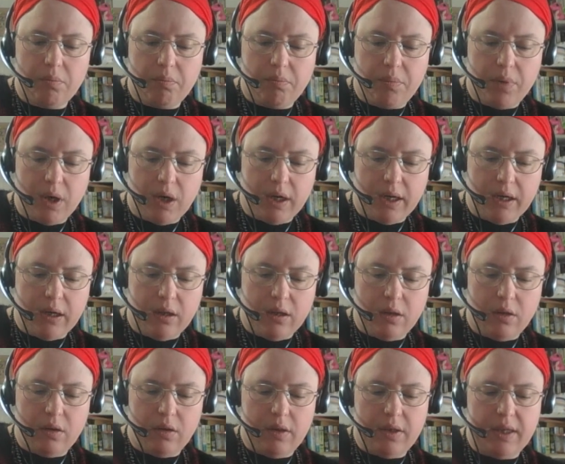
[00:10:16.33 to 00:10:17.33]
But
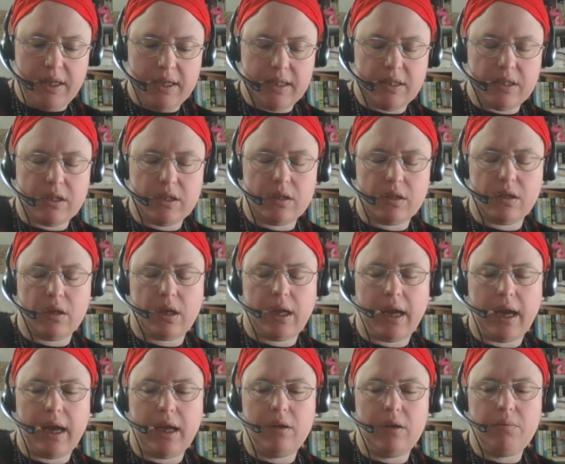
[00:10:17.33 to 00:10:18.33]
this
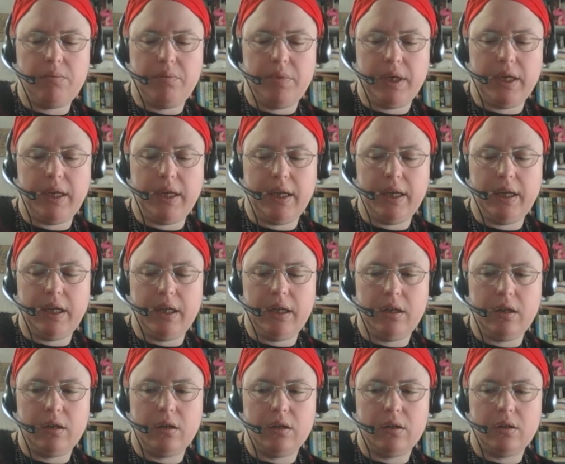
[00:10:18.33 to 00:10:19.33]
can be